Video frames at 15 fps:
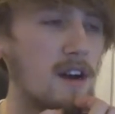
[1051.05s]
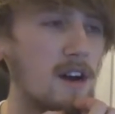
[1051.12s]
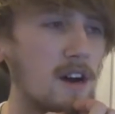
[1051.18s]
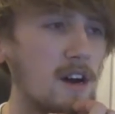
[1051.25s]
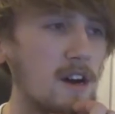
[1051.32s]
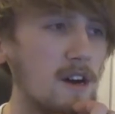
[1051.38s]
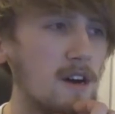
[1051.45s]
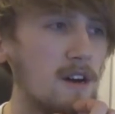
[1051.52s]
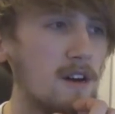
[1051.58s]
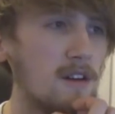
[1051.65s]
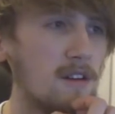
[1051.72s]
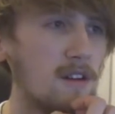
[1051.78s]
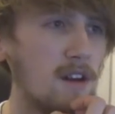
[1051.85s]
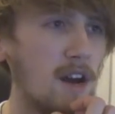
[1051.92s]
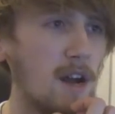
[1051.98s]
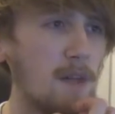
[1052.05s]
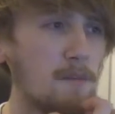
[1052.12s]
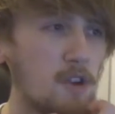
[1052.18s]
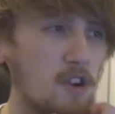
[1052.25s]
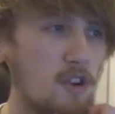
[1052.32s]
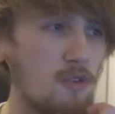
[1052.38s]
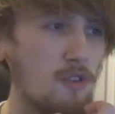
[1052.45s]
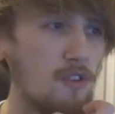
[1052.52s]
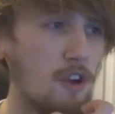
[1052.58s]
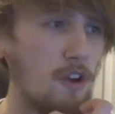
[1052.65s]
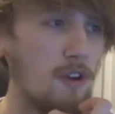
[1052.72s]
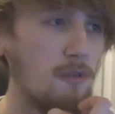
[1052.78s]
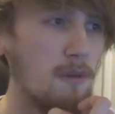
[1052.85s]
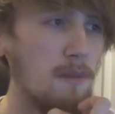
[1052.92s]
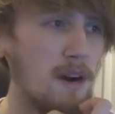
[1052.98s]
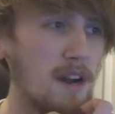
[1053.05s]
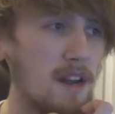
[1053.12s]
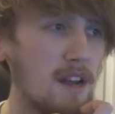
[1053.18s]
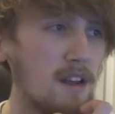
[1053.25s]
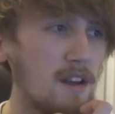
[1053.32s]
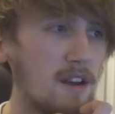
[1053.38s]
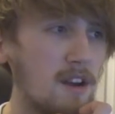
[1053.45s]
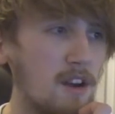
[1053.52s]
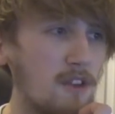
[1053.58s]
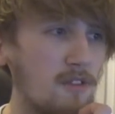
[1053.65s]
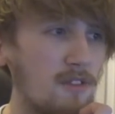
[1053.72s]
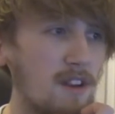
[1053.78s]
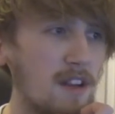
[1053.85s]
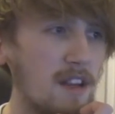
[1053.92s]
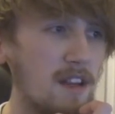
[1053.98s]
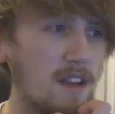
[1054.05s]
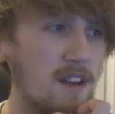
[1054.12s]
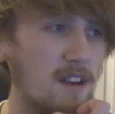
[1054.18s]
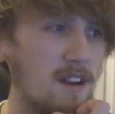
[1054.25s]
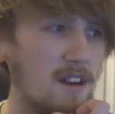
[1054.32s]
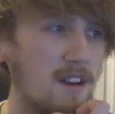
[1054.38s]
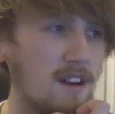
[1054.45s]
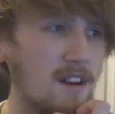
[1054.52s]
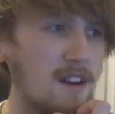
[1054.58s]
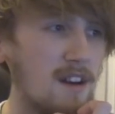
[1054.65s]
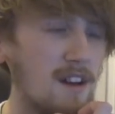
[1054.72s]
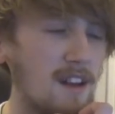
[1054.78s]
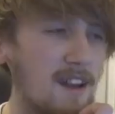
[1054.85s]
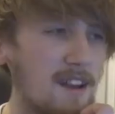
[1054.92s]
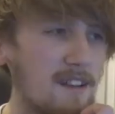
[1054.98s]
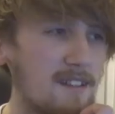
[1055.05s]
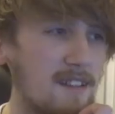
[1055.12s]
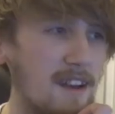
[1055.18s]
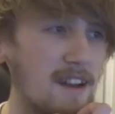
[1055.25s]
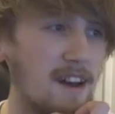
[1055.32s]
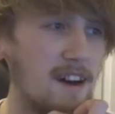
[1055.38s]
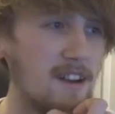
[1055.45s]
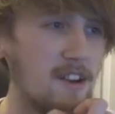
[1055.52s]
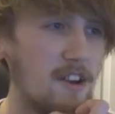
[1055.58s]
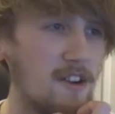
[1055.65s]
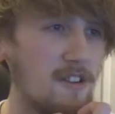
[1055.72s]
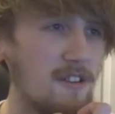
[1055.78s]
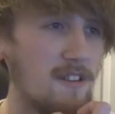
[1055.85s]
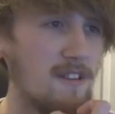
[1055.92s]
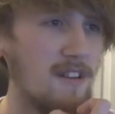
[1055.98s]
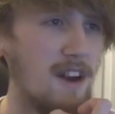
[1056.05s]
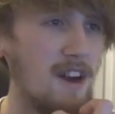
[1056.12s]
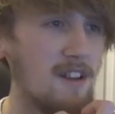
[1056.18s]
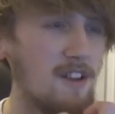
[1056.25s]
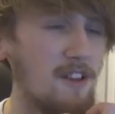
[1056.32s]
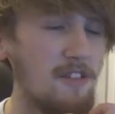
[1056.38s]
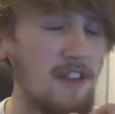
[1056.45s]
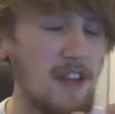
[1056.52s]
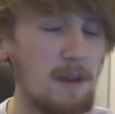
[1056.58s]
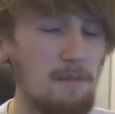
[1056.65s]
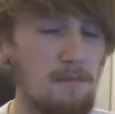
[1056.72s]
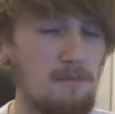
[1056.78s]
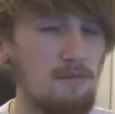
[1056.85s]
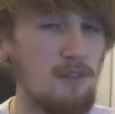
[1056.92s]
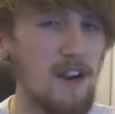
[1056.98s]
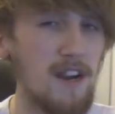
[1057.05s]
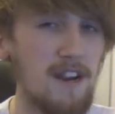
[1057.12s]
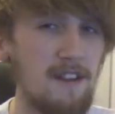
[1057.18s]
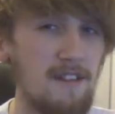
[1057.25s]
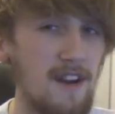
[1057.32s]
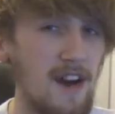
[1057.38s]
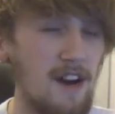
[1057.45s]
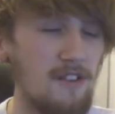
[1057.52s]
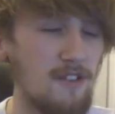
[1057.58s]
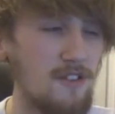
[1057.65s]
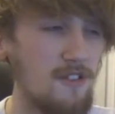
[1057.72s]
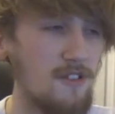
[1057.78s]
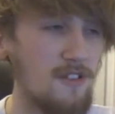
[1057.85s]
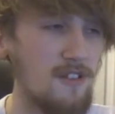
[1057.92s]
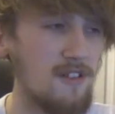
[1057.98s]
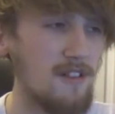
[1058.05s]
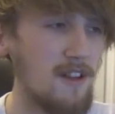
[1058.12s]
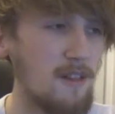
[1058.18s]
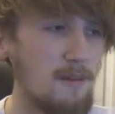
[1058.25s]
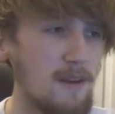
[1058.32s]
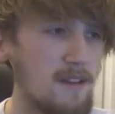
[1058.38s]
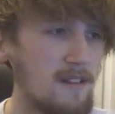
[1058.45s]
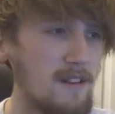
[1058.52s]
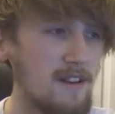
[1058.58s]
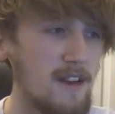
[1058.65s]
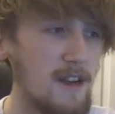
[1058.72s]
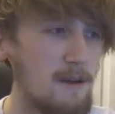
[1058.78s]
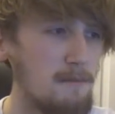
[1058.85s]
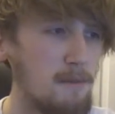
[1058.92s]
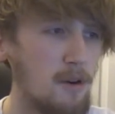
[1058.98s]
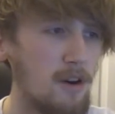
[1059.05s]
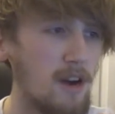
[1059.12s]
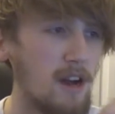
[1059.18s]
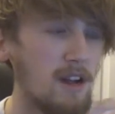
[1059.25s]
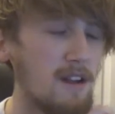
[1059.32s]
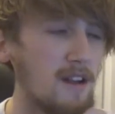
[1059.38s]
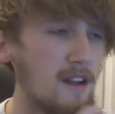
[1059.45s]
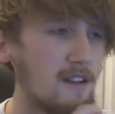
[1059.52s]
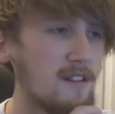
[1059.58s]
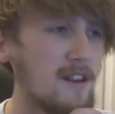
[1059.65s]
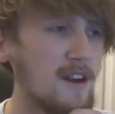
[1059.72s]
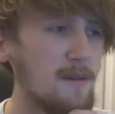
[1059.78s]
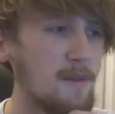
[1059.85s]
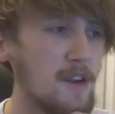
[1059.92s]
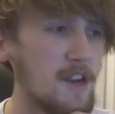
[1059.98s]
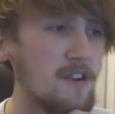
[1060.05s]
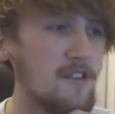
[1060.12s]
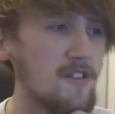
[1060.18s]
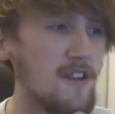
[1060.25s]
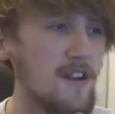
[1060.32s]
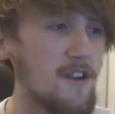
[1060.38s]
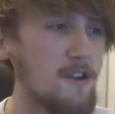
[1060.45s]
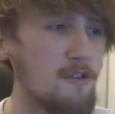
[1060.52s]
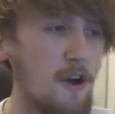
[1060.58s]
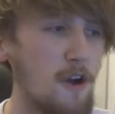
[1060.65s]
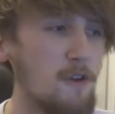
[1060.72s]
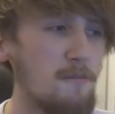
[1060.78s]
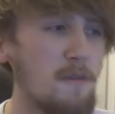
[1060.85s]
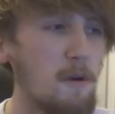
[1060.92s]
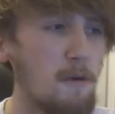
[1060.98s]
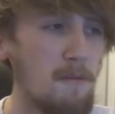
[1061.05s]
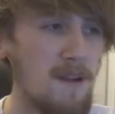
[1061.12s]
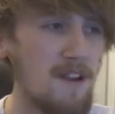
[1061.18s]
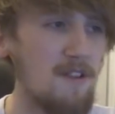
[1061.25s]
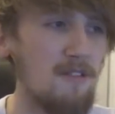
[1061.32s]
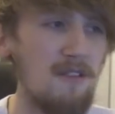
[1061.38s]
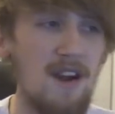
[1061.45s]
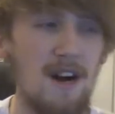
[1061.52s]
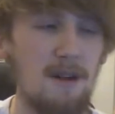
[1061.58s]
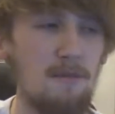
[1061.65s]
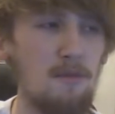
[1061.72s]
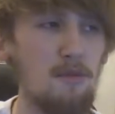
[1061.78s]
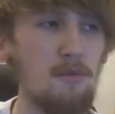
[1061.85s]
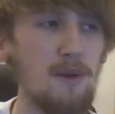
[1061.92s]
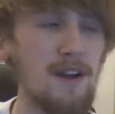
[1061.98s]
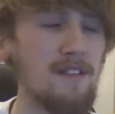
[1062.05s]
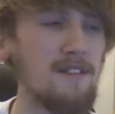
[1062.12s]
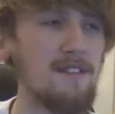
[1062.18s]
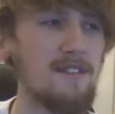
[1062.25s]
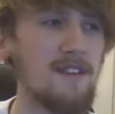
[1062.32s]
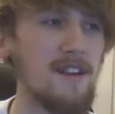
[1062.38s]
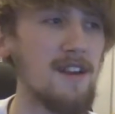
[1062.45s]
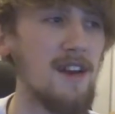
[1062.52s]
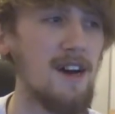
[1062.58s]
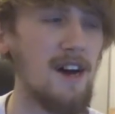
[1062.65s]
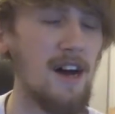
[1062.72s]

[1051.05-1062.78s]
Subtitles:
I am curious what's going on with Mike. Hopefully, like I said, I don't think him breaking into houses is like the best idea, but I'm curious, and I do hope he'll be alright, but we'll wait and see.